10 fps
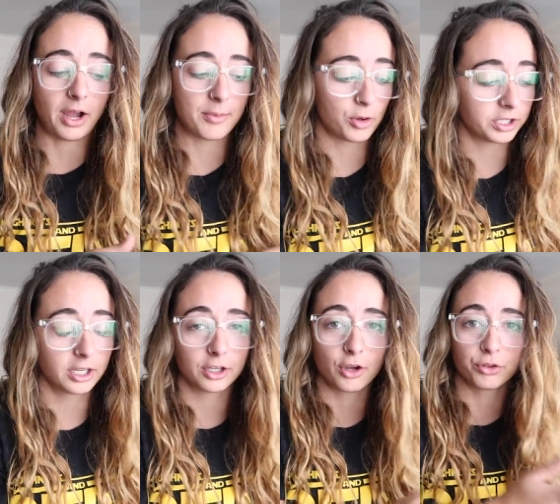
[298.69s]
I'm only
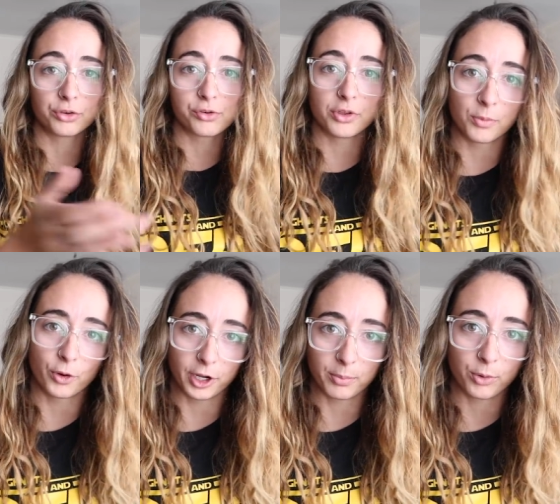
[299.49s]
gonna go through the
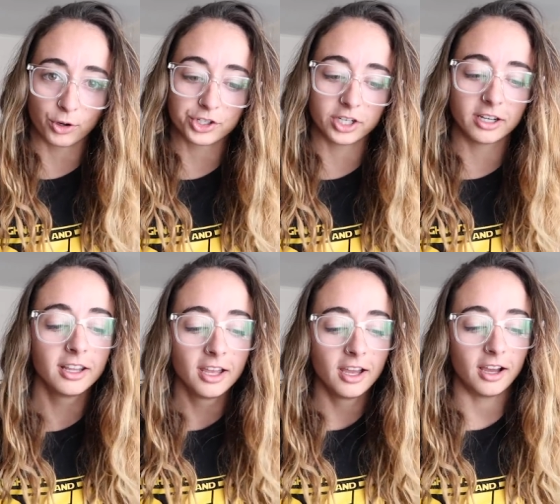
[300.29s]
morning portion
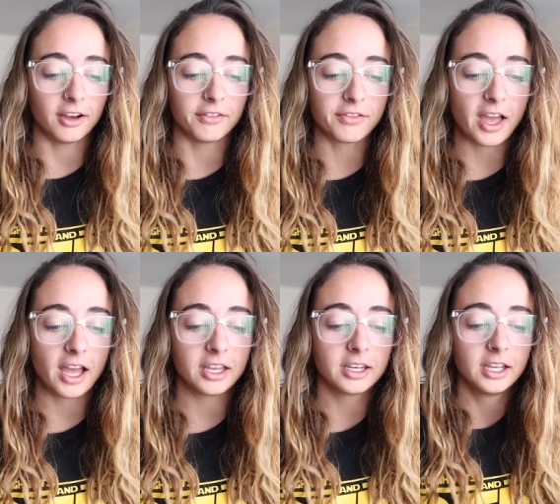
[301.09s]
of
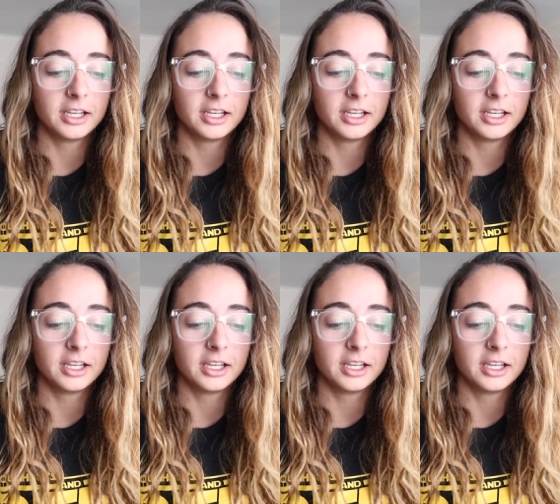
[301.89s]
that.